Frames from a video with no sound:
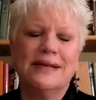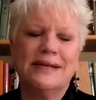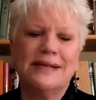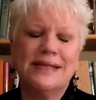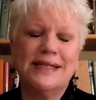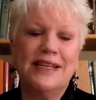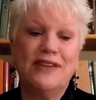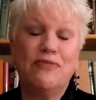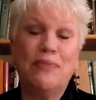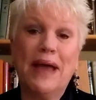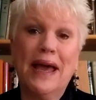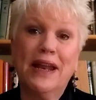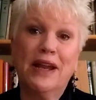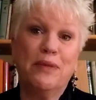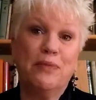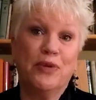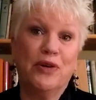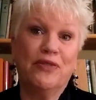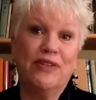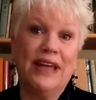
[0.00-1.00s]
Steve
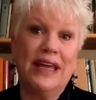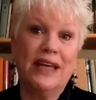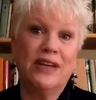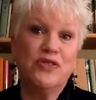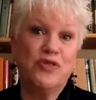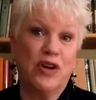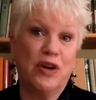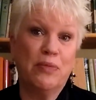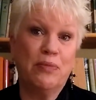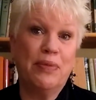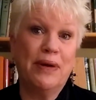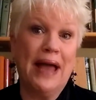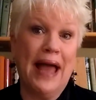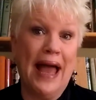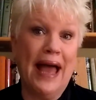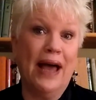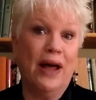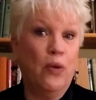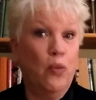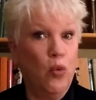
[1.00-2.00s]
Bannon movie, Trump
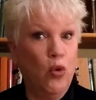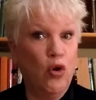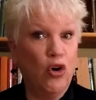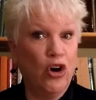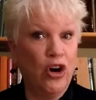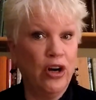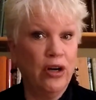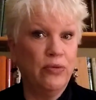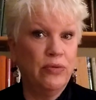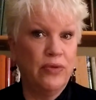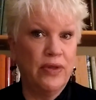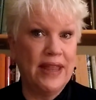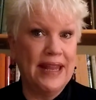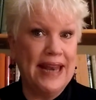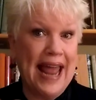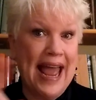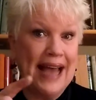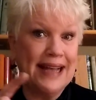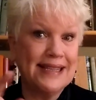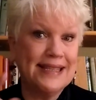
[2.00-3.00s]
at War, the
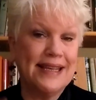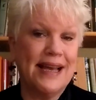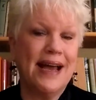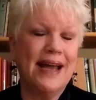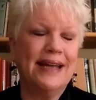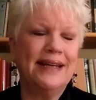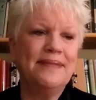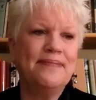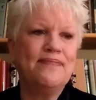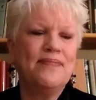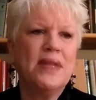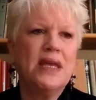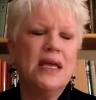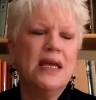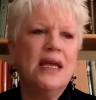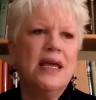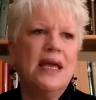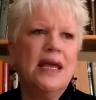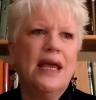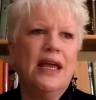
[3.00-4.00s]
@ sign.
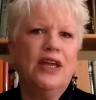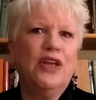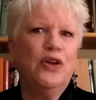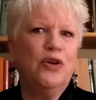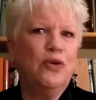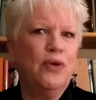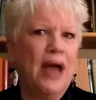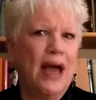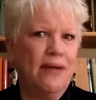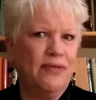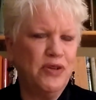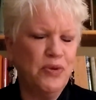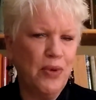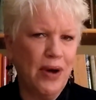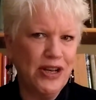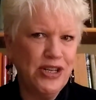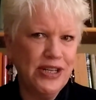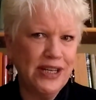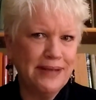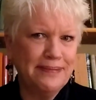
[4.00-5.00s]
You have to
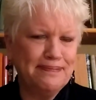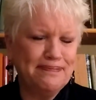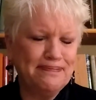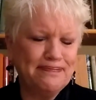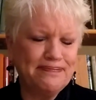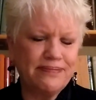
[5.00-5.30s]
watch it.